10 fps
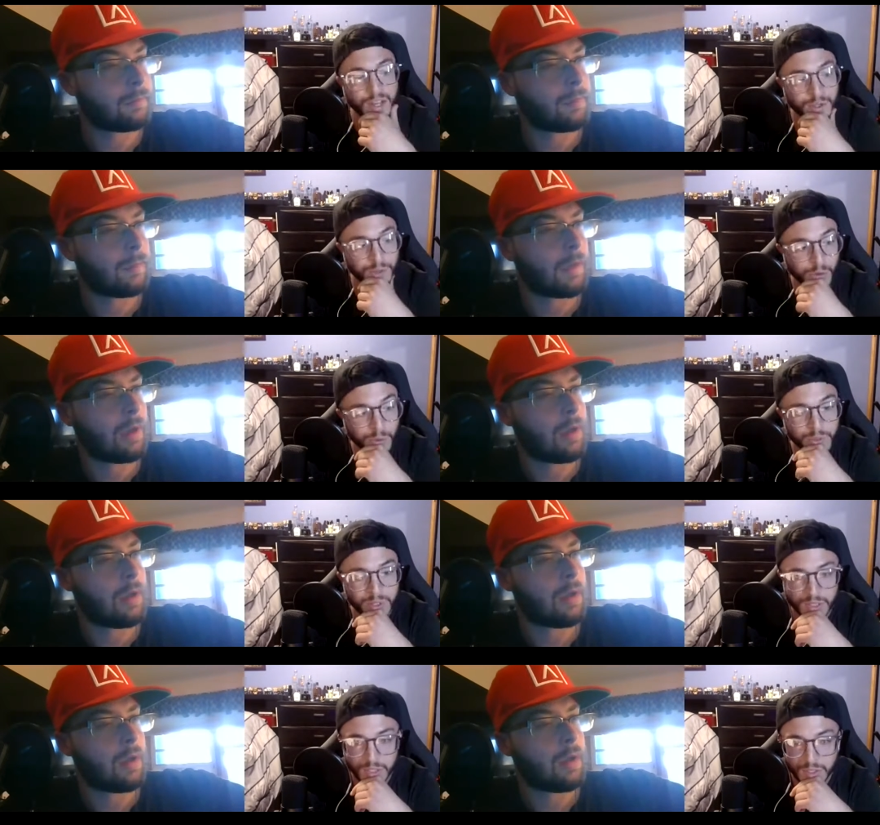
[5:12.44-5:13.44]
Speaker 1: out your
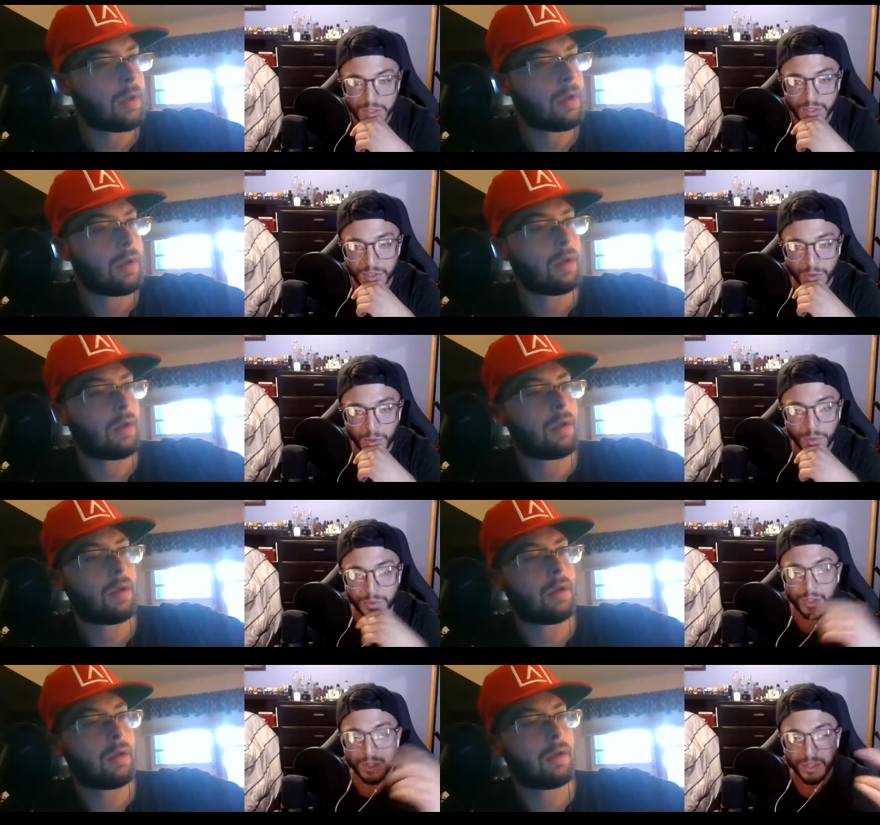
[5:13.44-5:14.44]
own, your
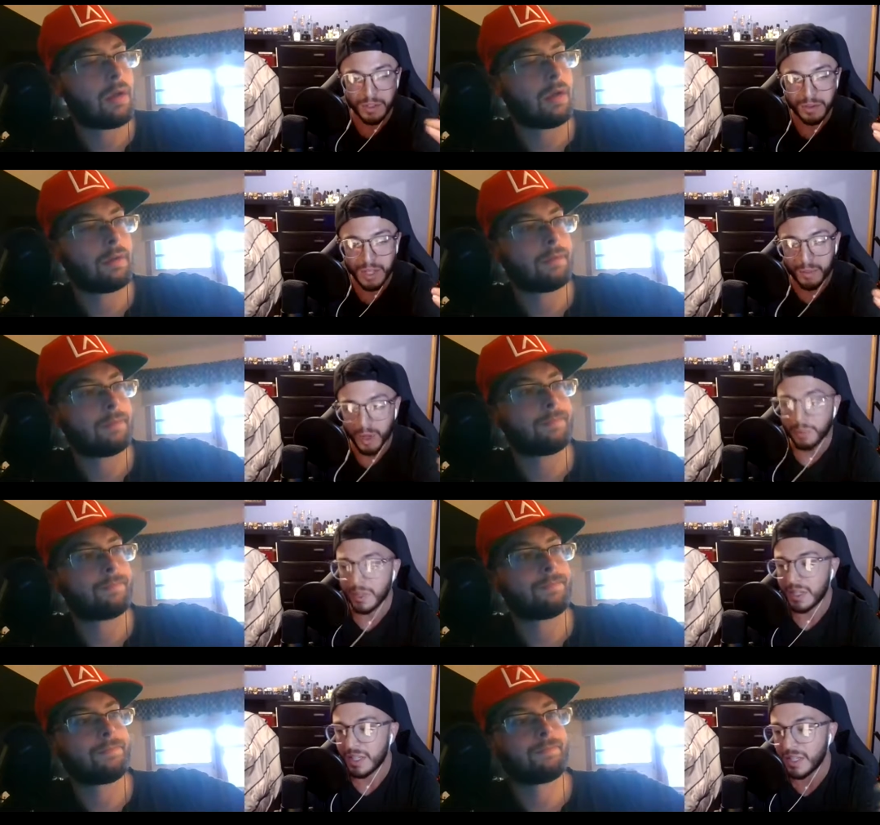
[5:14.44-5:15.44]
own uh,
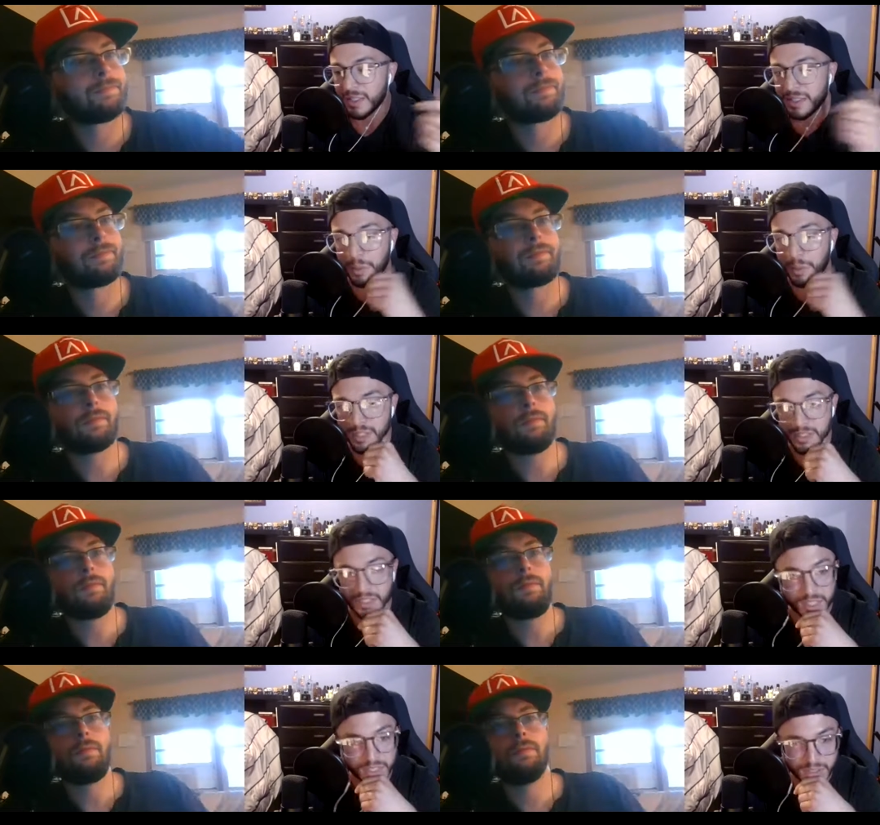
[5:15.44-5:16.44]
ability to deal with these
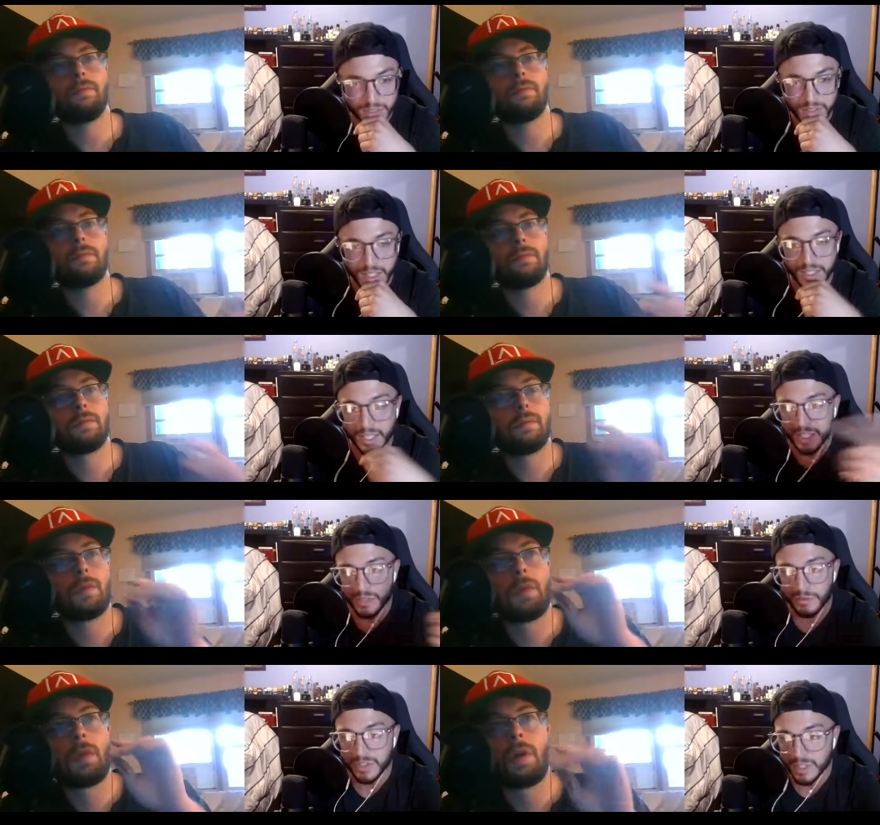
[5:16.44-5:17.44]
things. That I
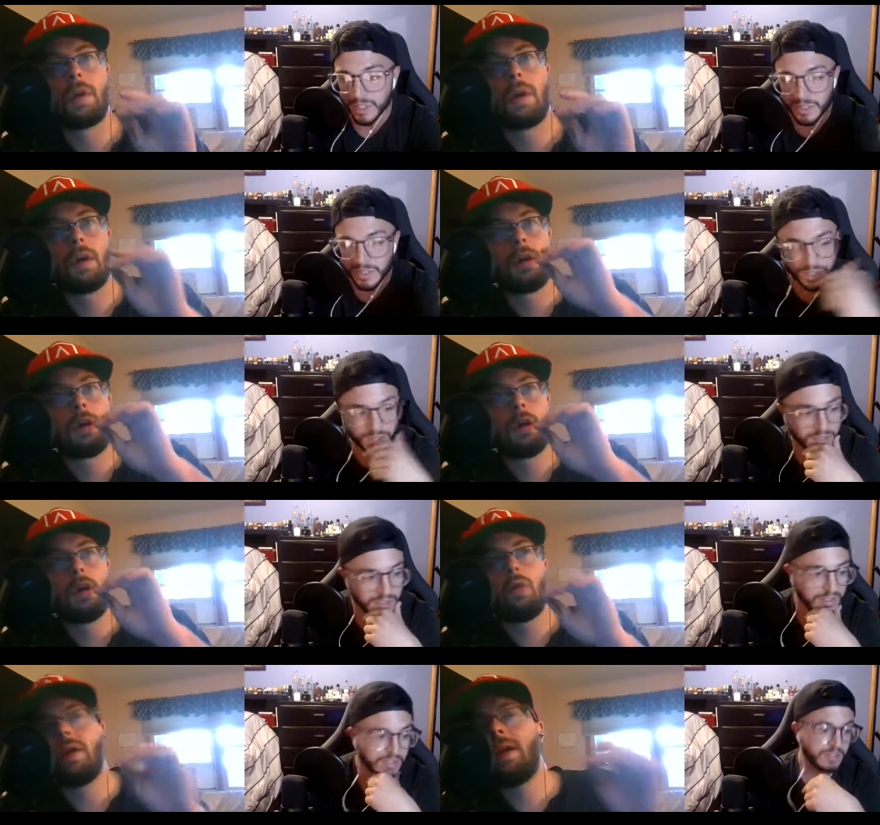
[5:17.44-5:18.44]
guess resiliency.
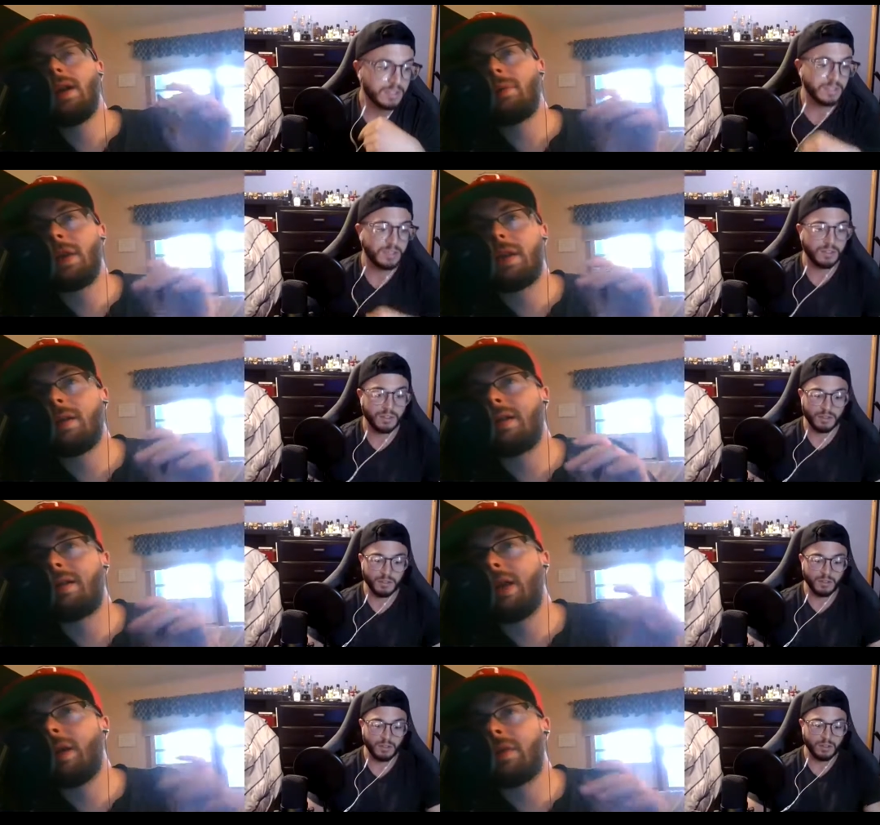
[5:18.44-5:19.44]
Speaker 2: Well, I mean, it's the
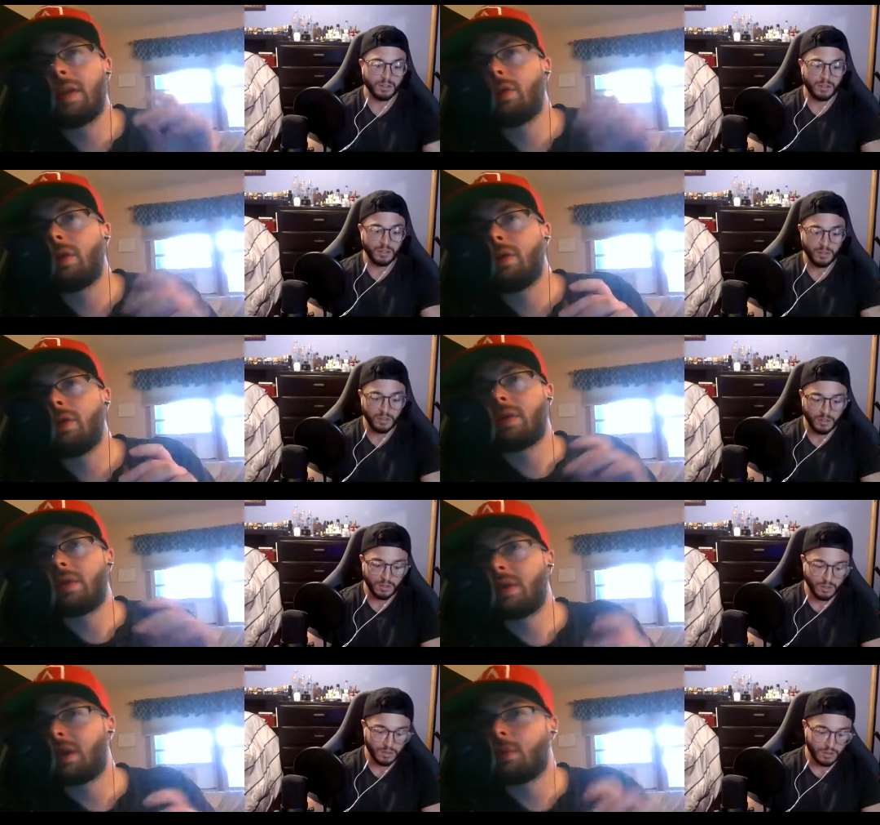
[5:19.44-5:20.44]
same as anyone
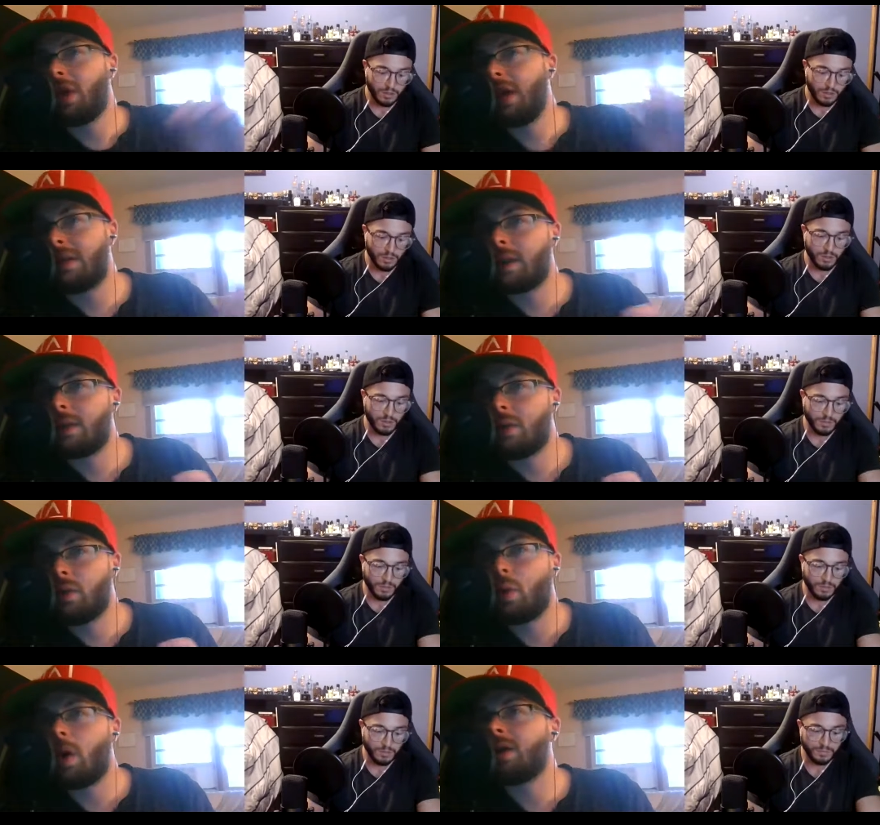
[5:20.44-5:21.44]
who's complacent, who
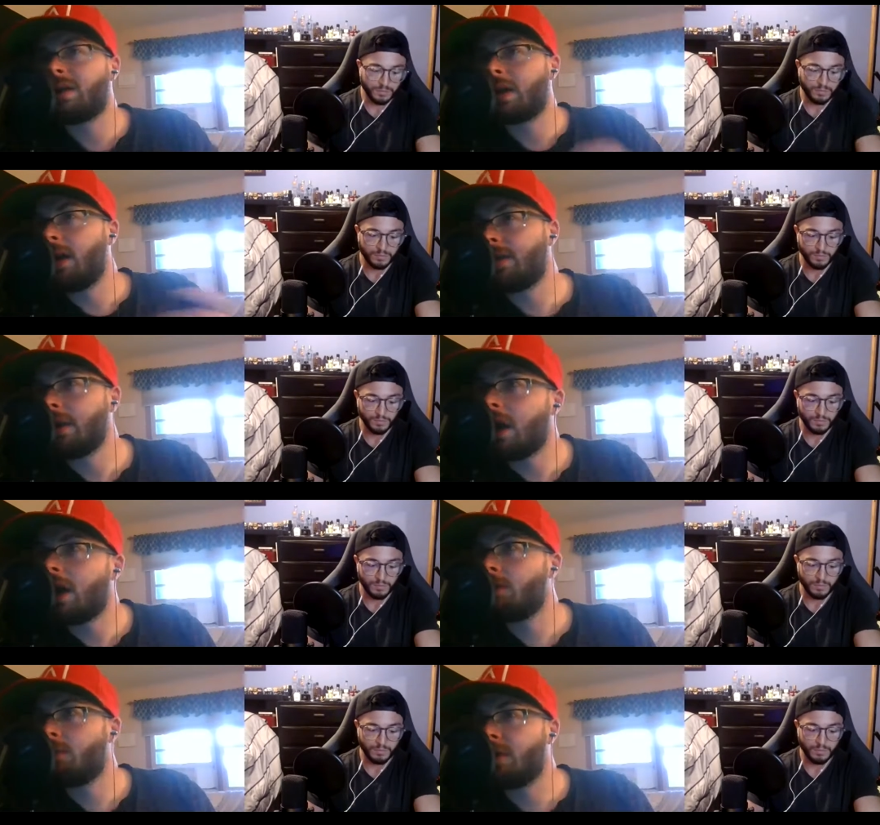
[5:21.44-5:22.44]
wants to level
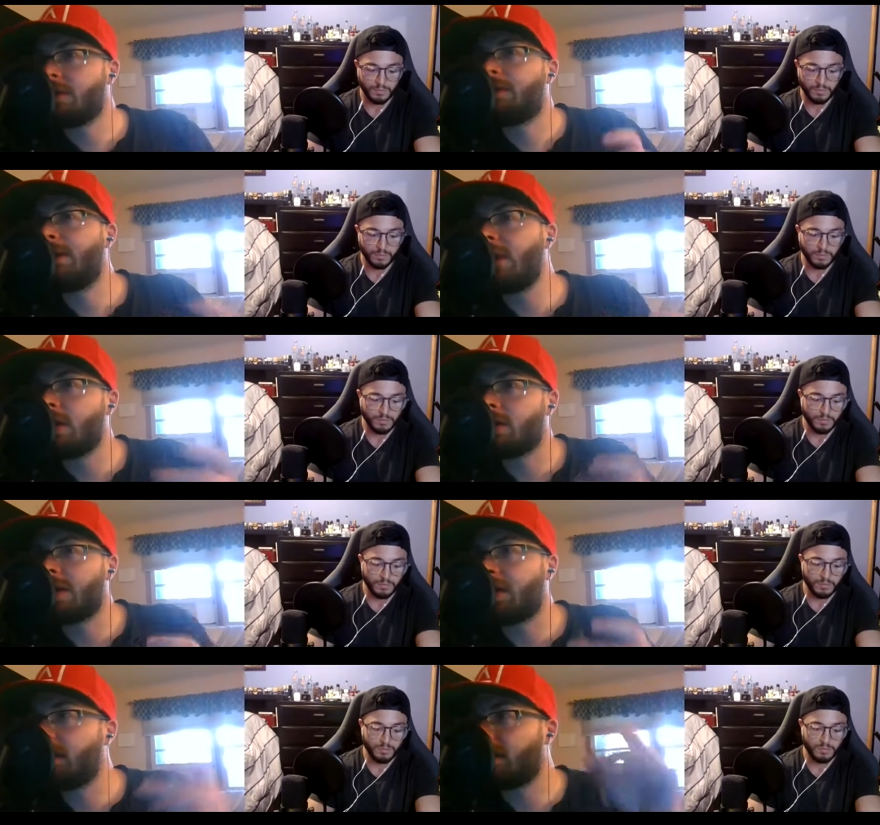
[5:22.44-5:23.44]
up but feels
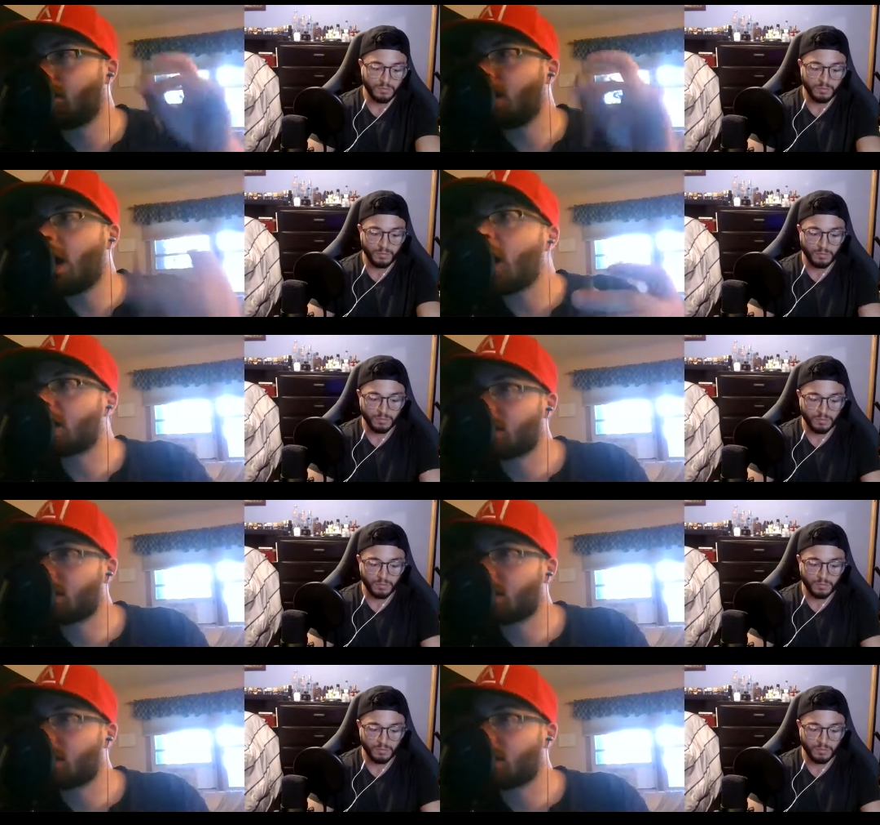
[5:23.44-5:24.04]
that there's a block,